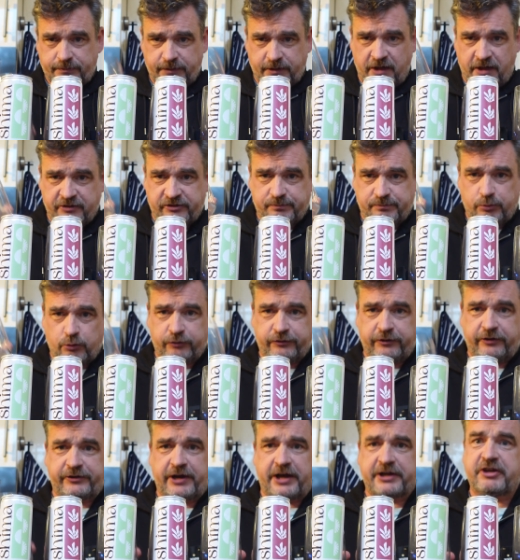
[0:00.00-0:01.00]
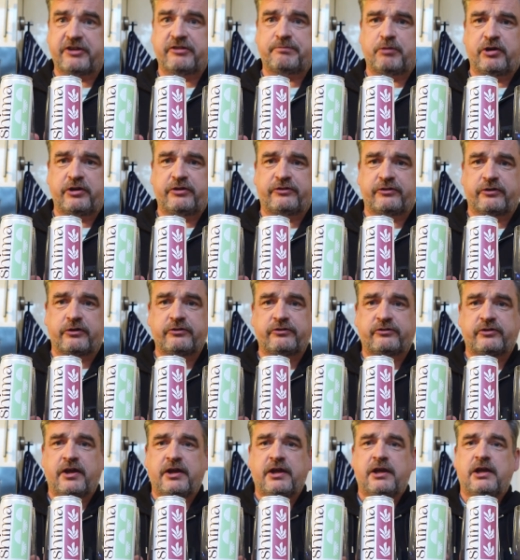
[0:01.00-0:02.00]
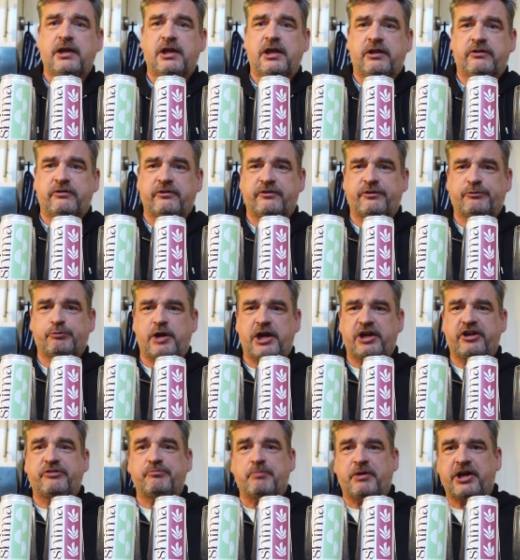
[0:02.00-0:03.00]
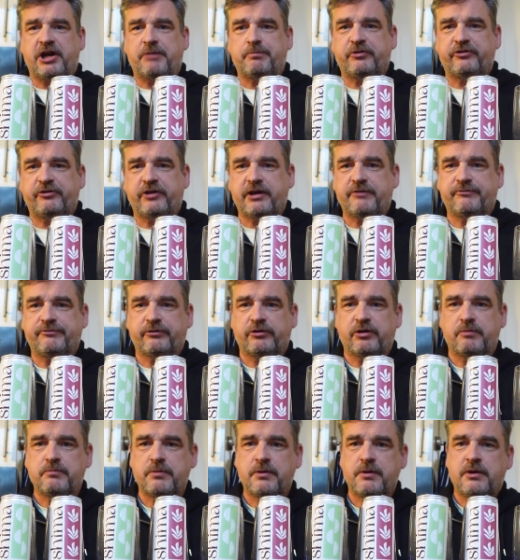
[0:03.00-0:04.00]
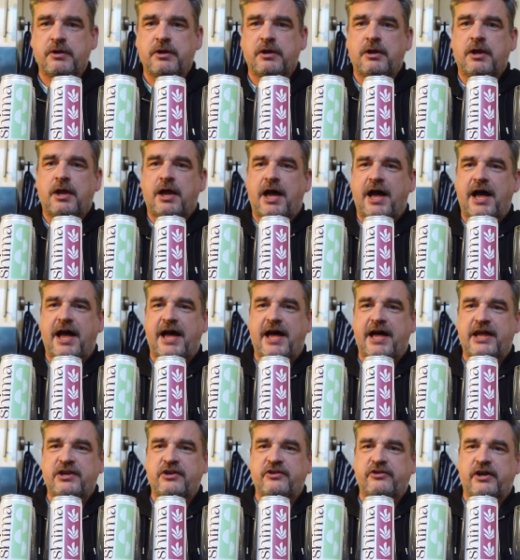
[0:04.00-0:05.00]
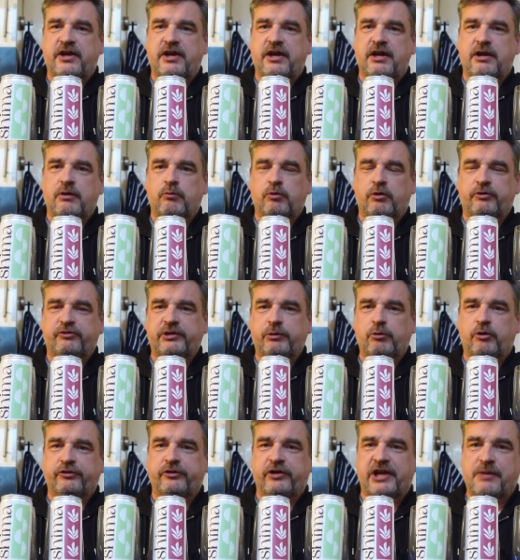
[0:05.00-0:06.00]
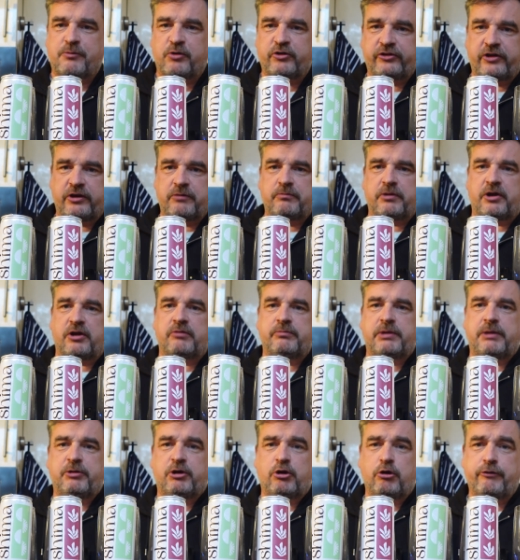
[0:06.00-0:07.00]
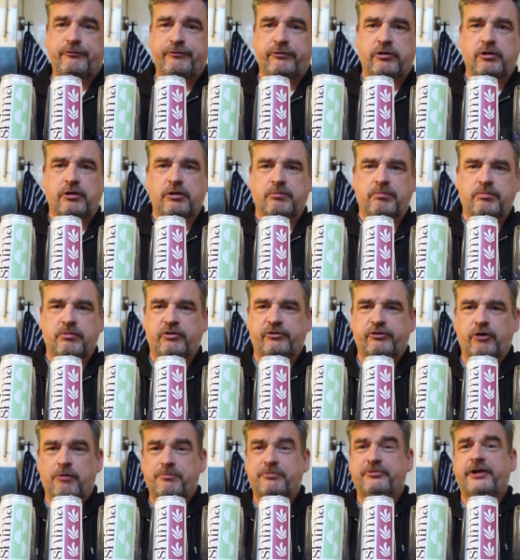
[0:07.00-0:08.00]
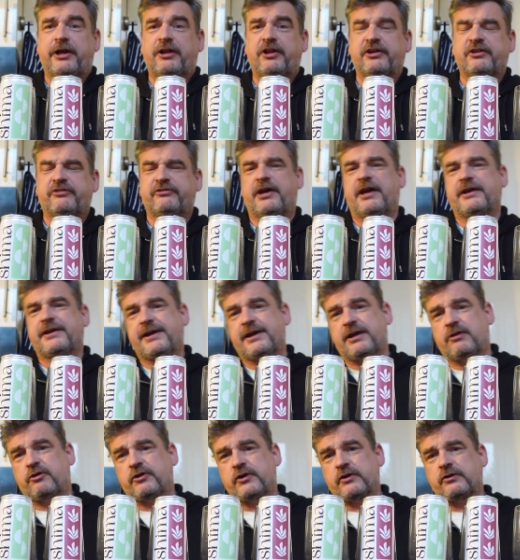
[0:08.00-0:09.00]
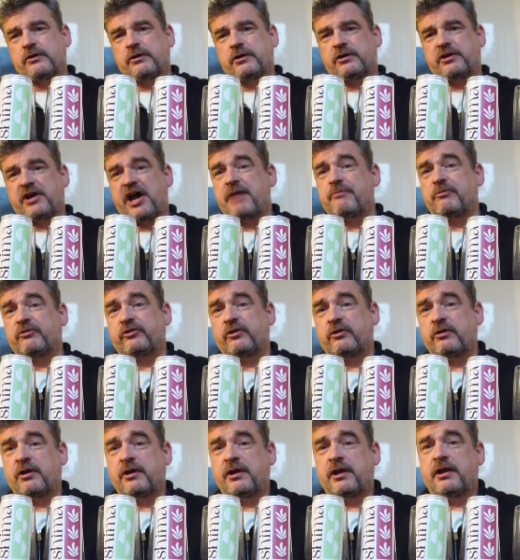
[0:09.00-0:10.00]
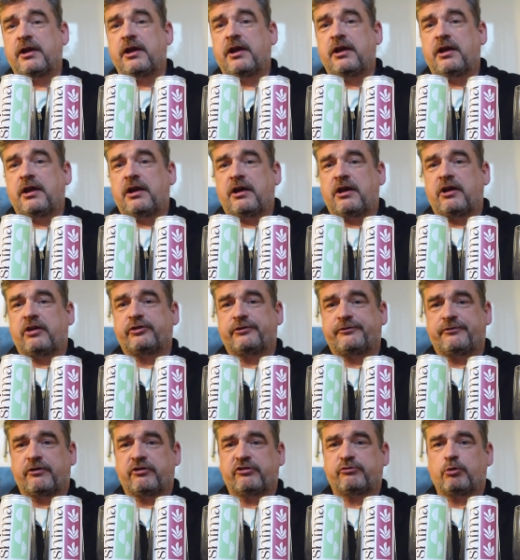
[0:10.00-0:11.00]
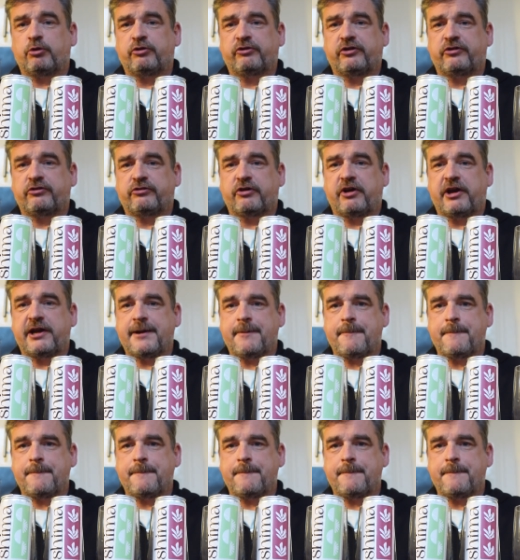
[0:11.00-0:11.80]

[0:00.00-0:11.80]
as opposed to sake spritzers. This has whetted my appetite for them, and we'll see what's on Amazon, but I'll maybe go for the top selling sake on Amazon as a first one to try.